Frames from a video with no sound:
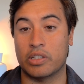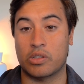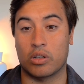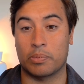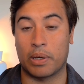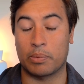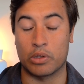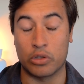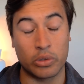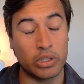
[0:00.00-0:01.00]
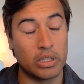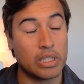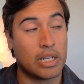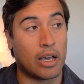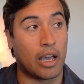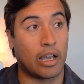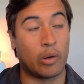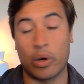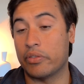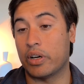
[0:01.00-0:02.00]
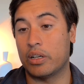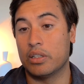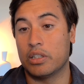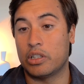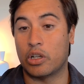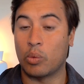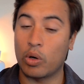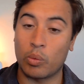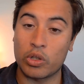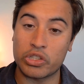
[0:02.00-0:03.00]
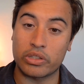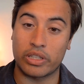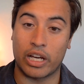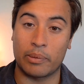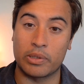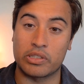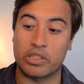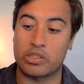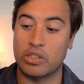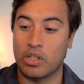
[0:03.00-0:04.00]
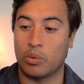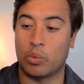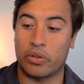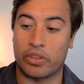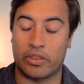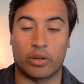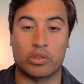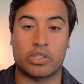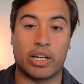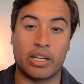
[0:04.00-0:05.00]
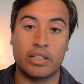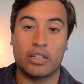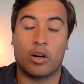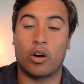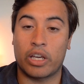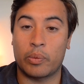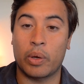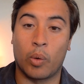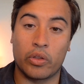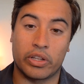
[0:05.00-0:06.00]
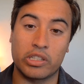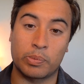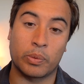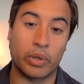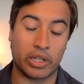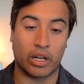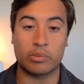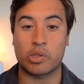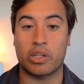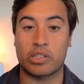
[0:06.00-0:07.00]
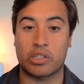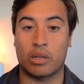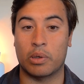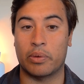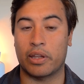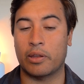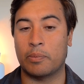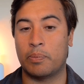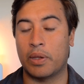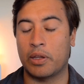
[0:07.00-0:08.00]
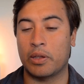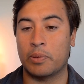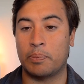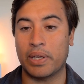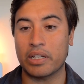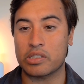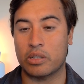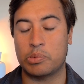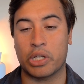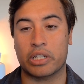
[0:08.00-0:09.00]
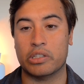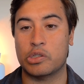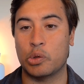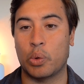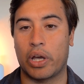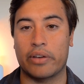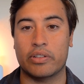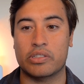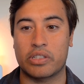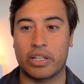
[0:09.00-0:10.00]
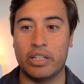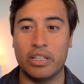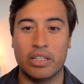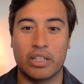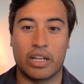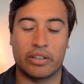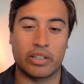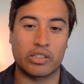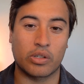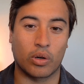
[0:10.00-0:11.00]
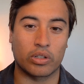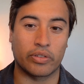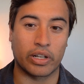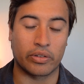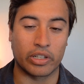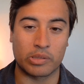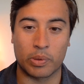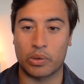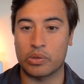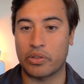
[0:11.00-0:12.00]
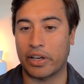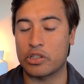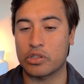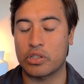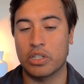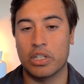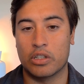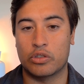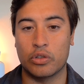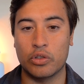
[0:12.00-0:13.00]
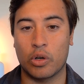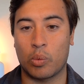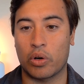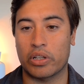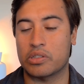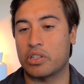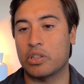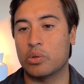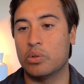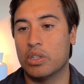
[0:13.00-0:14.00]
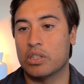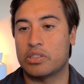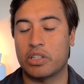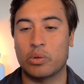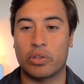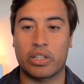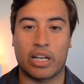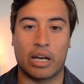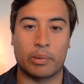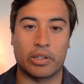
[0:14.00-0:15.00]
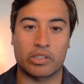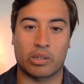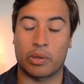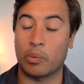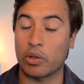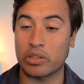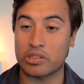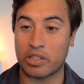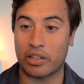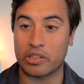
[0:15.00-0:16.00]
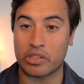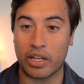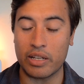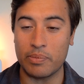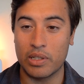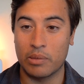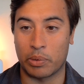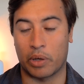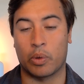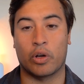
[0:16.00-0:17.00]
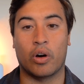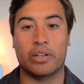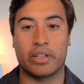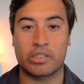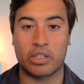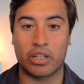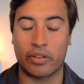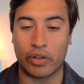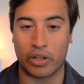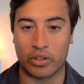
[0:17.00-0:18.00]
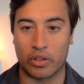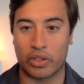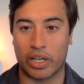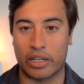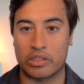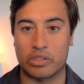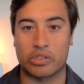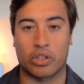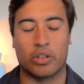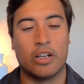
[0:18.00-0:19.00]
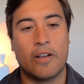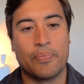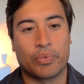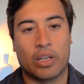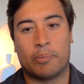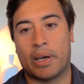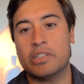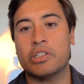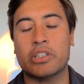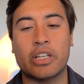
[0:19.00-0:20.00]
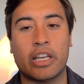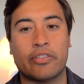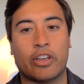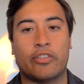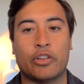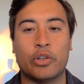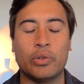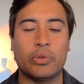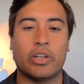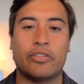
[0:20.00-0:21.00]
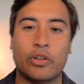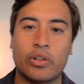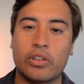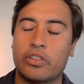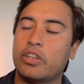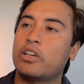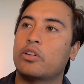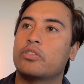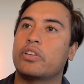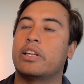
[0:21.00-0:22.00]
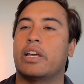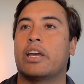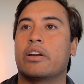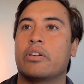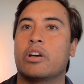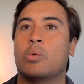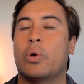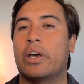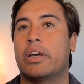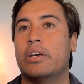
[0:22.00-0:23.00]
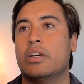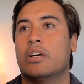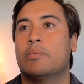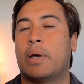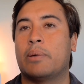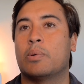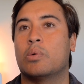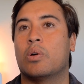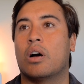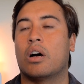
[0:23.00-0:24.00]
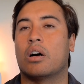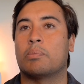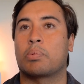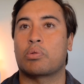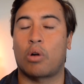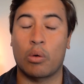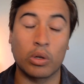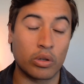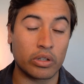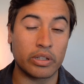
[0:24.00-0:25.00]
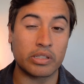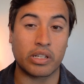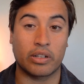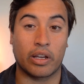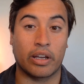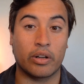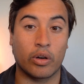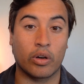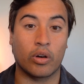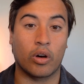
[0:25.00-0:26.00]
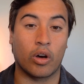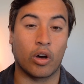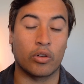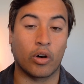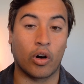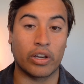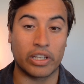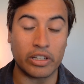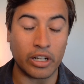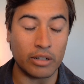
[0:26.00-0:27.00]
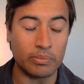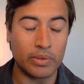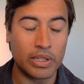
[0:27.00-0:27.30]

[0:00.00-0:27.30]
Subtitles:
kind of people to do it. However, what generally happens is that they'll say, "Oh yeah, we want this," but when it comes to their suburb, they're the biggest objectors you will ever see in these kind of areas, because they just do not want a single thing to happen in their suburb. They want it to stay the same, but they want high density in every other location. So basically, if you can think of an area where people are pro a lot of this and earn high income,